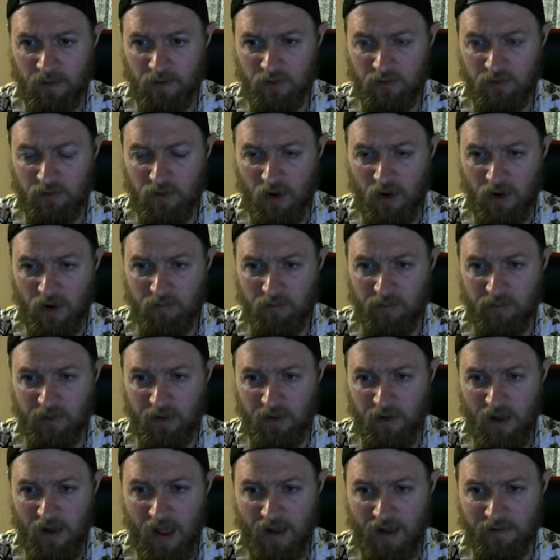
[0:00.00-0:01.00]
Target
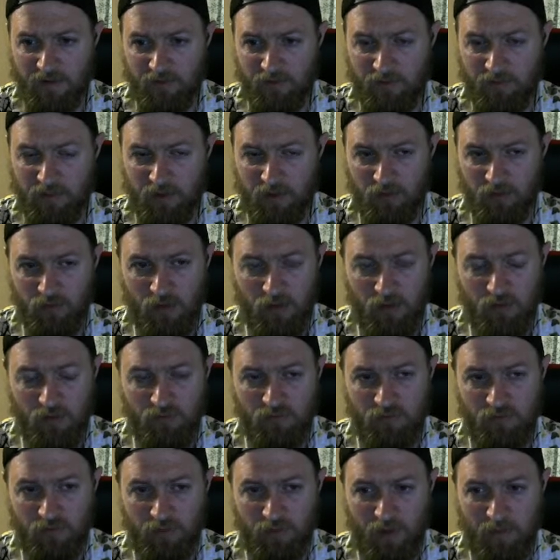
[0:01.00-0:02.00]
player, active player. So I do
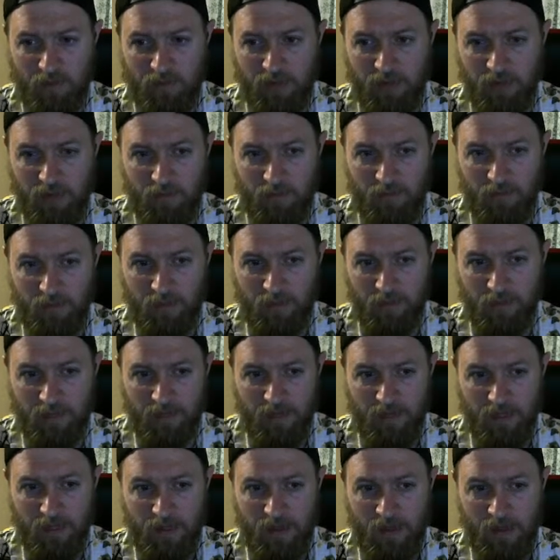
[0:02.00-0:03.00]
flip them.
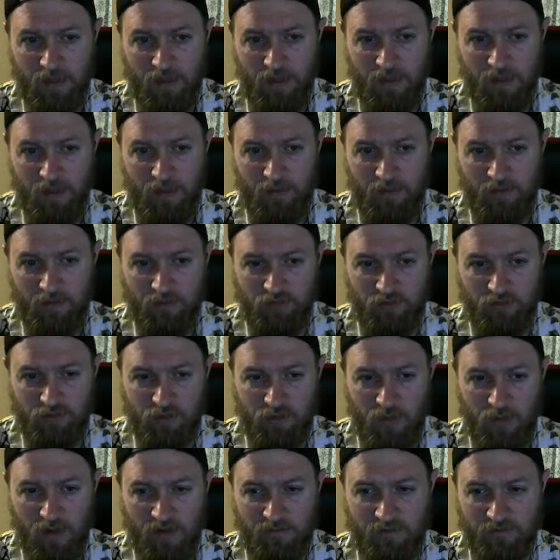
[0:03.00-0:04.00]
Let's just
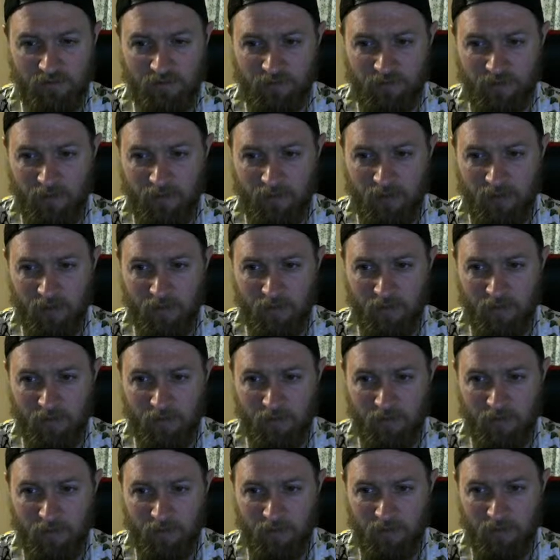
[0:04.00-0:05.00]
go ahead and flip them
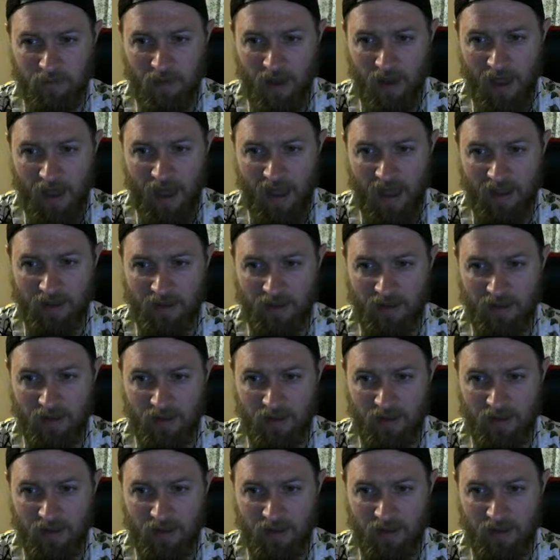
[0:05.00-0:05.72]
back.